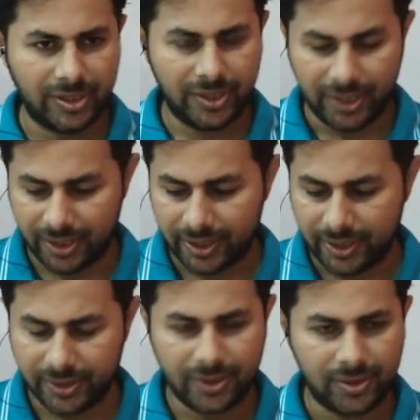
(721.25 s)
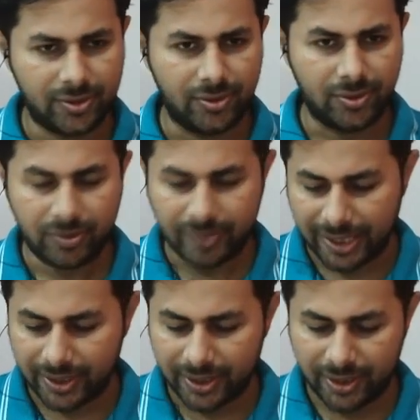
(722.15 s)
here is, no
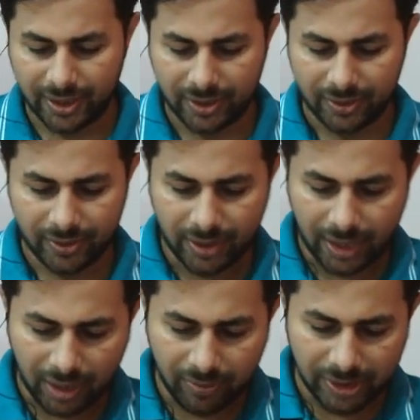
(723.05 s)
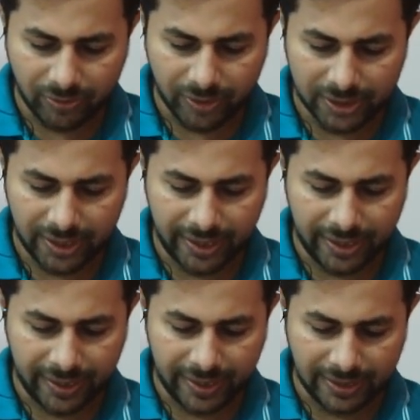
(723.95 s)
matter how much was the
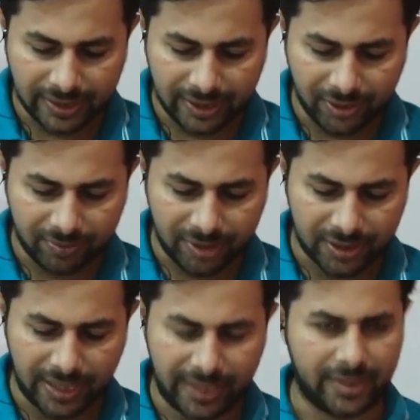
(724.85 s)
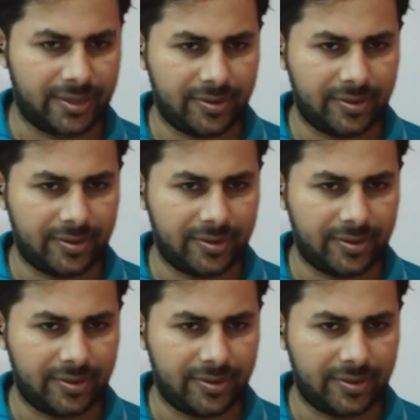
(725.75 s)
intensity of this light,